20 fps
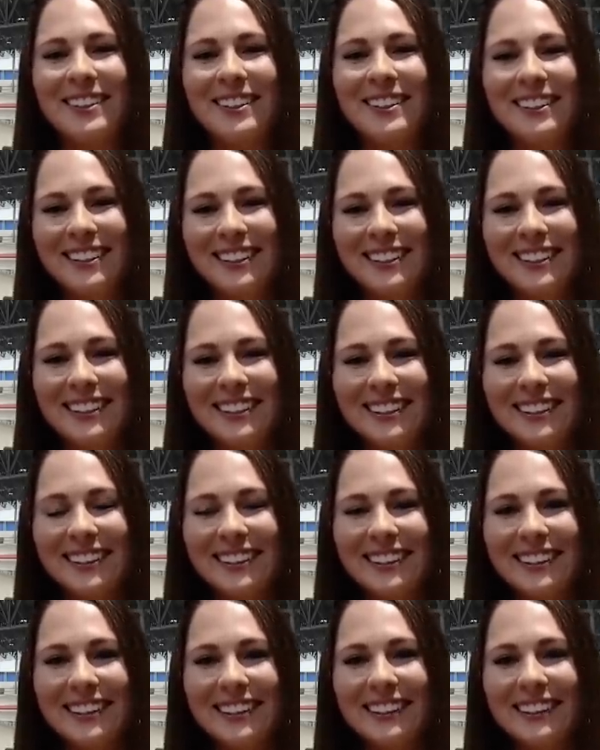
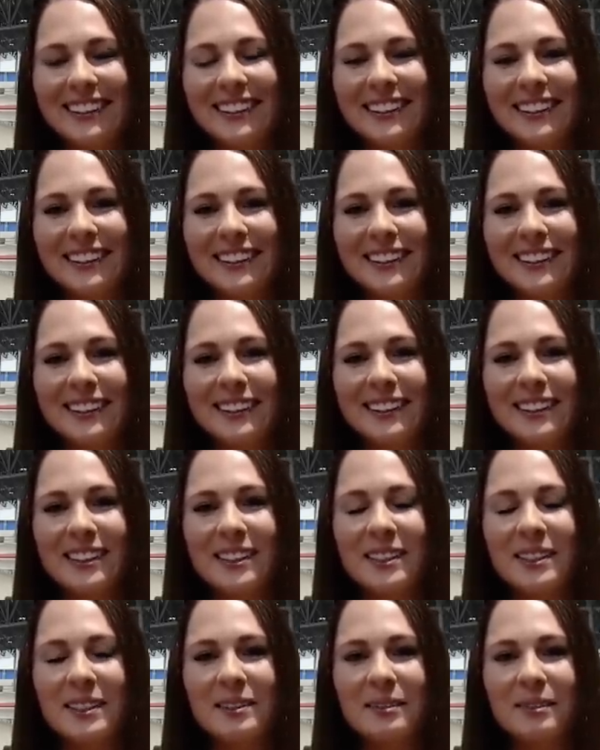
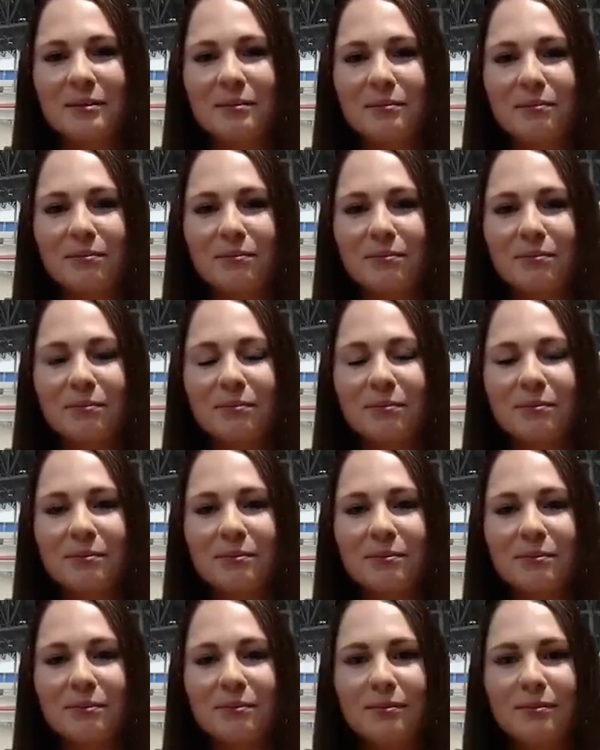
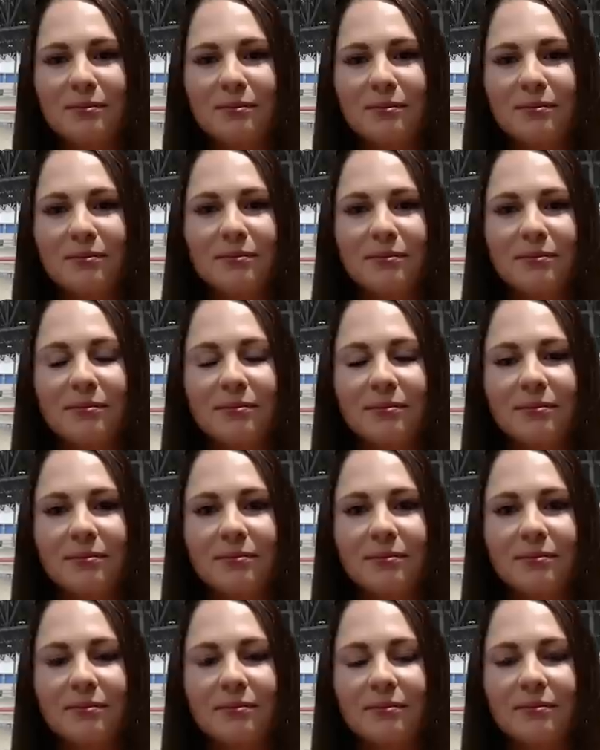
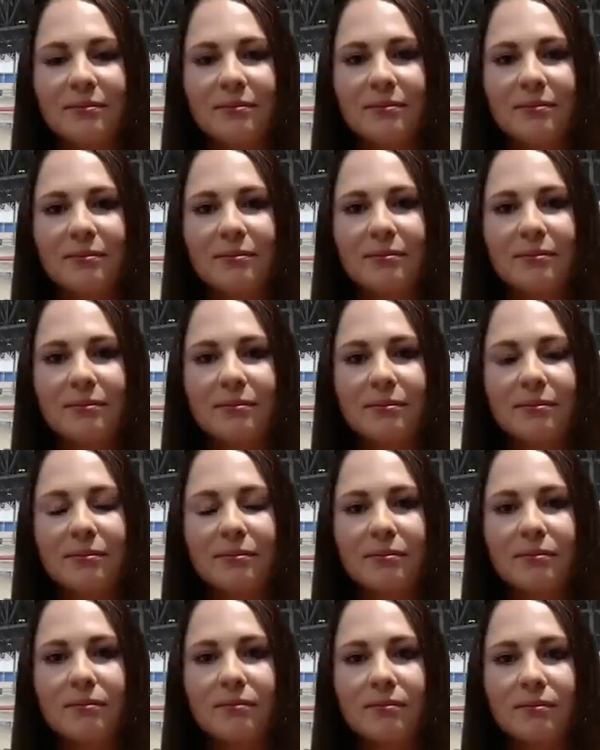
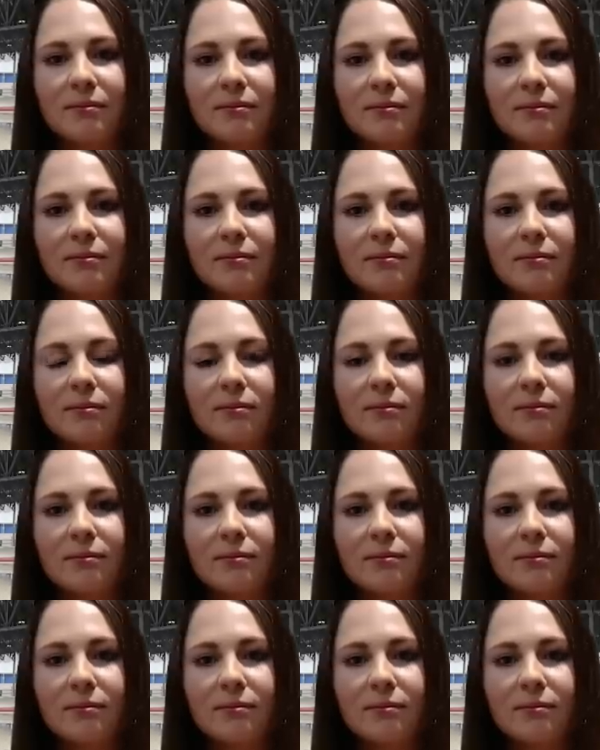No words are spoken by the person on screen.